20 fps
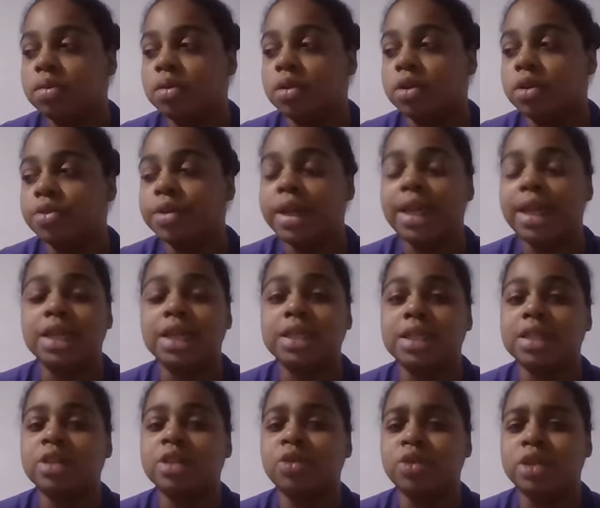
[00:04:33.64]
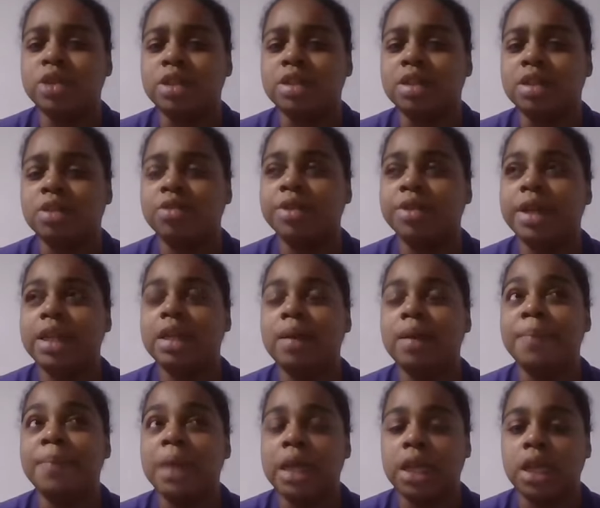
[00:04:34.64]
creating a solution, creating
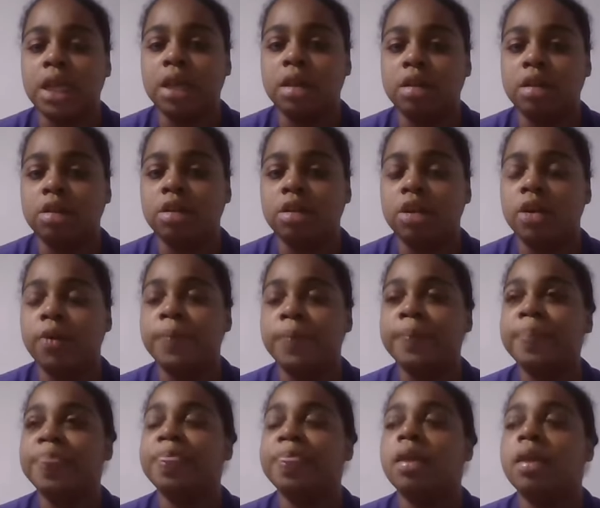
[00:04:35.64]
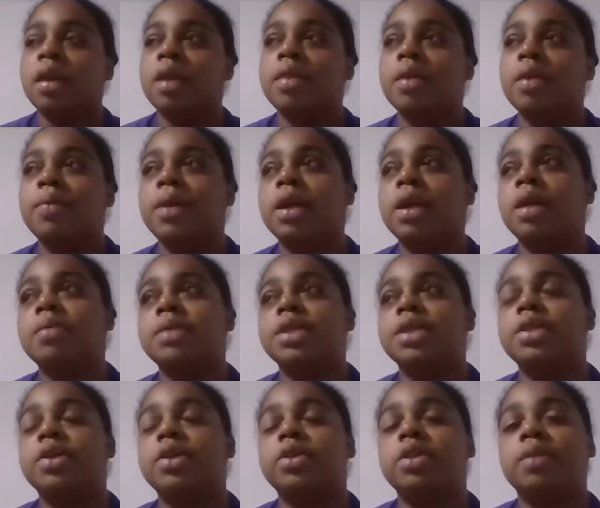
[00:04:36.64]
a medium, And then when it comes
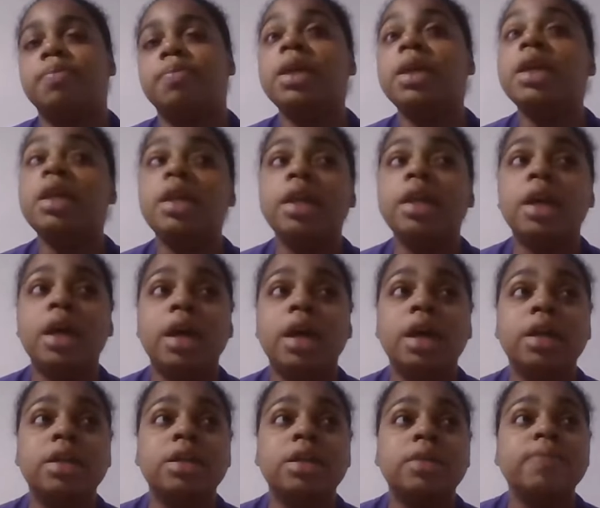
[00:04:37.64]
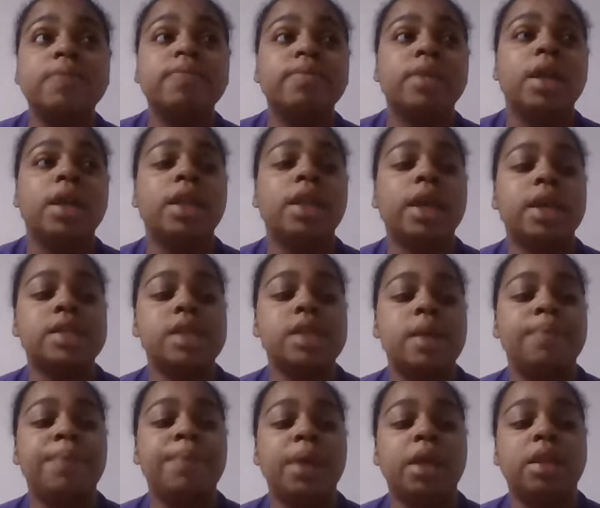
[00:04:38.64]
to social media, and like I
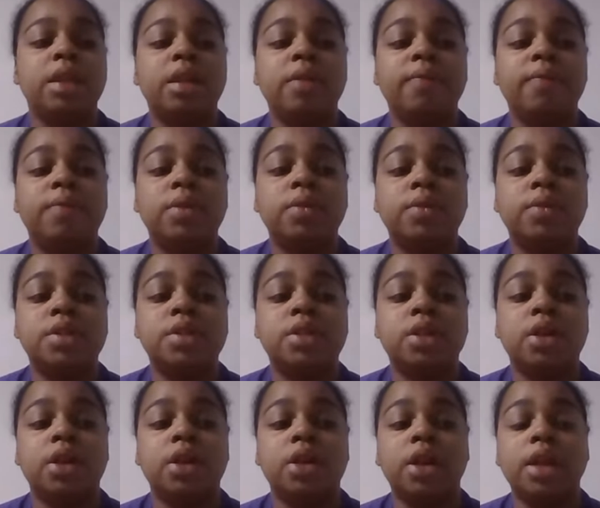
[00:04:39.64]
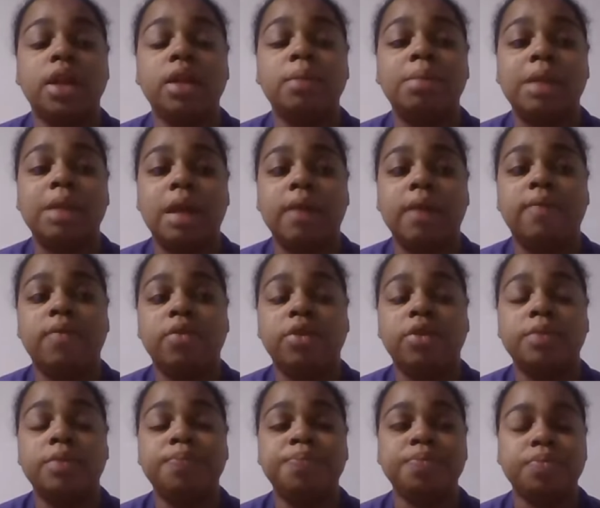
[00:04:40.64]
said, being an influencer on any
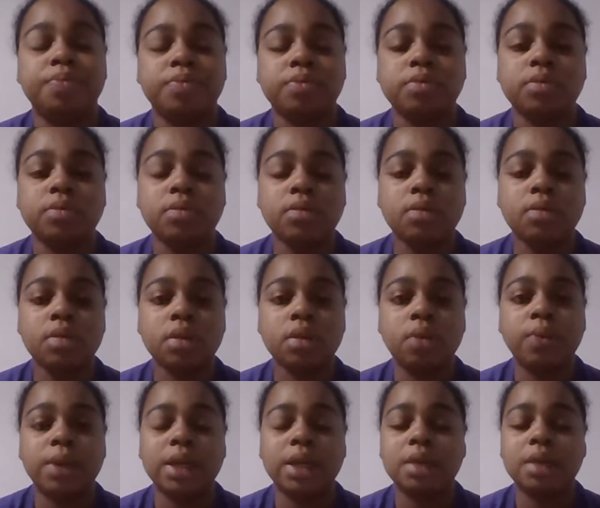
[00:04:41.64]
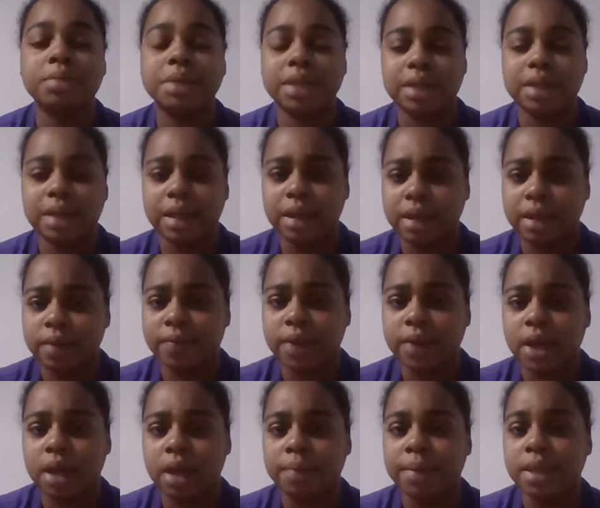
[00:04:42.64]
platform, when it comes to negative
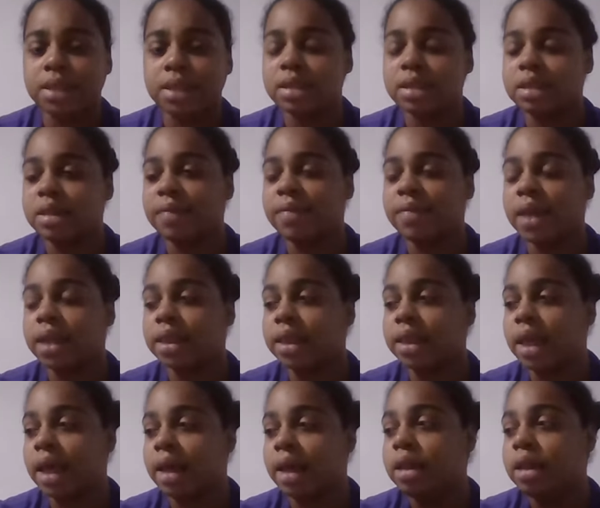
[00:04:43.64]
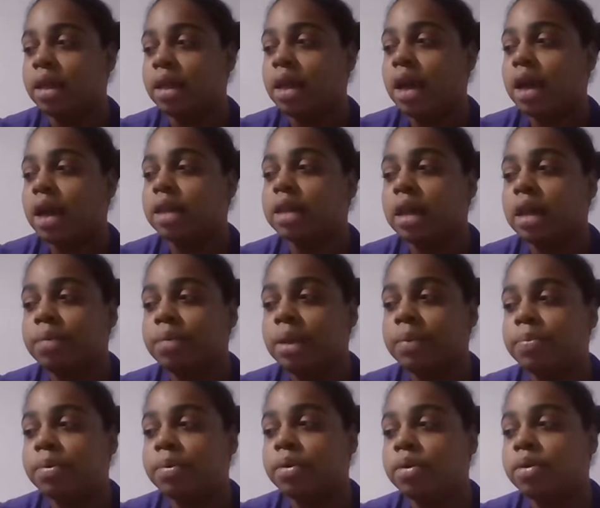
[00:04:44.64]
comments and stuff like that, a lot of
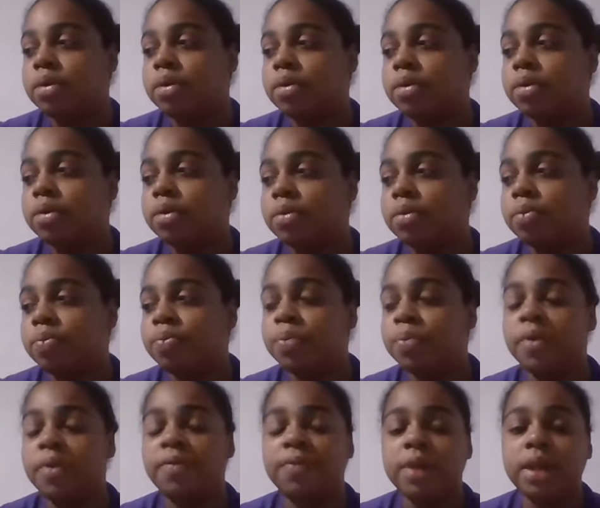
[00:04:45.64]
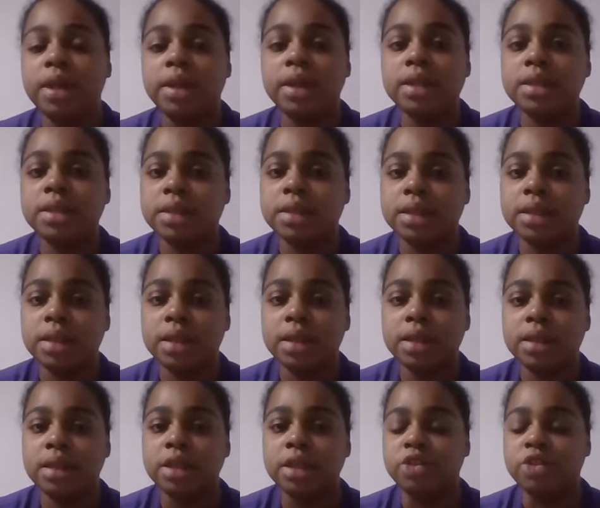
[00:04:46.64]
people will feed
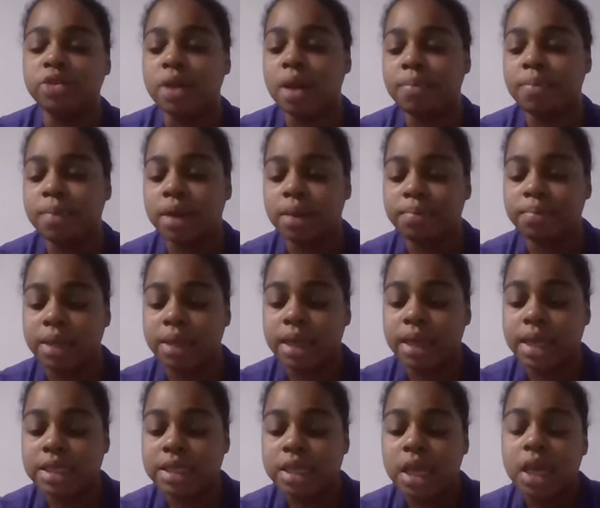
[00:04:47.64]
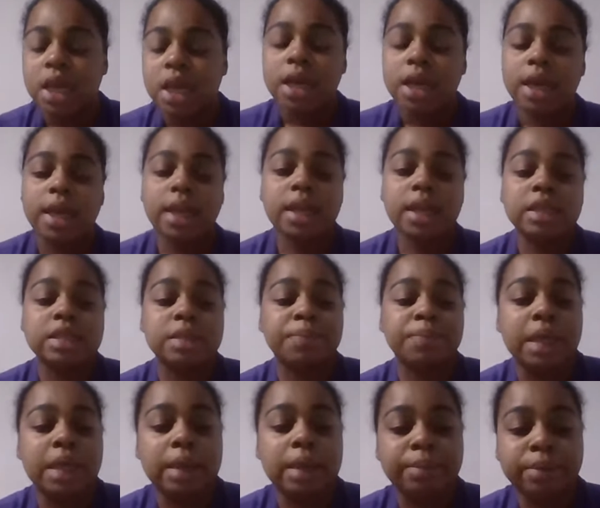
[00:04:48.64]
into the drama and BS. It is
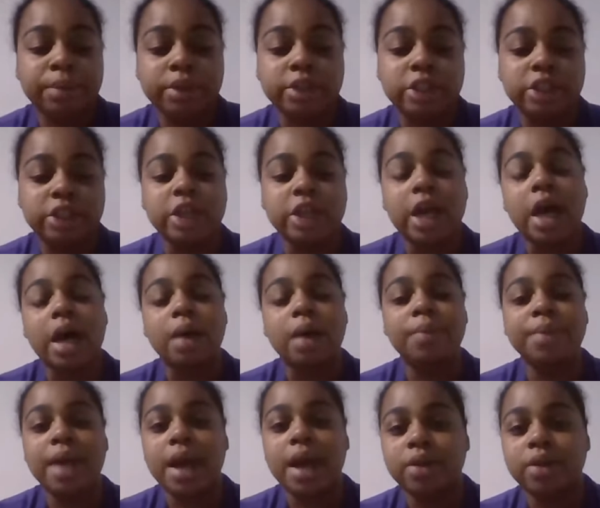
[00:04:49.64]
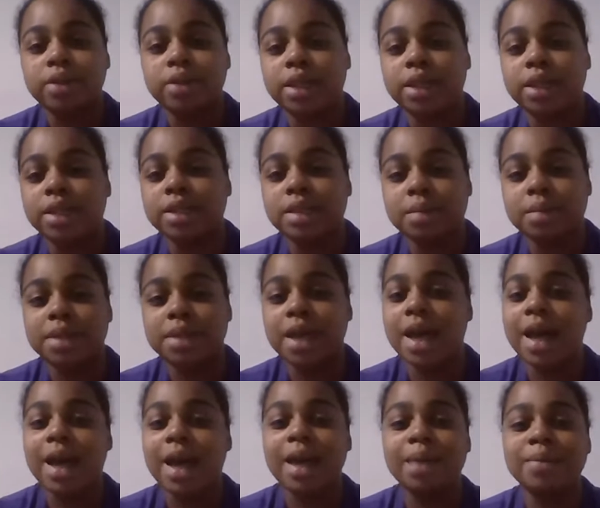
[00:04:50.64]
people's job out there
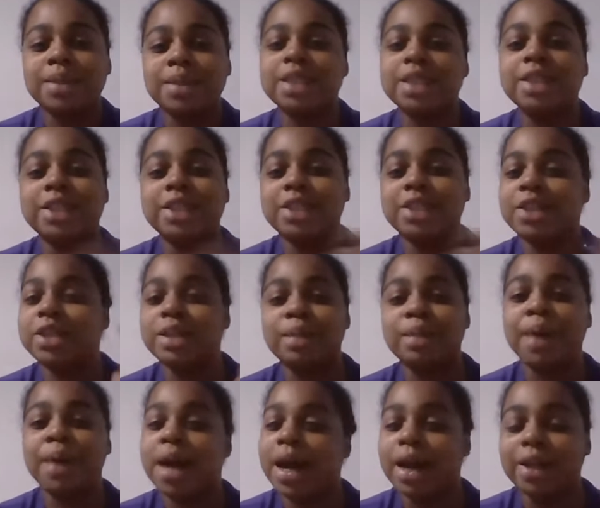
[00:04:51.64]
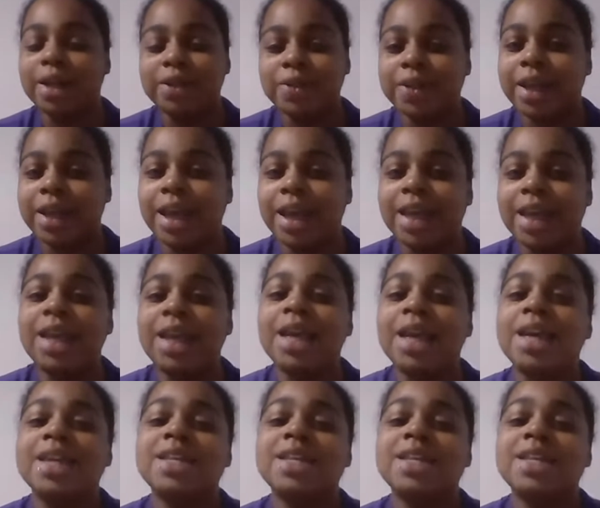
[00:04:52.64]
sometimes to stir the pot, okay?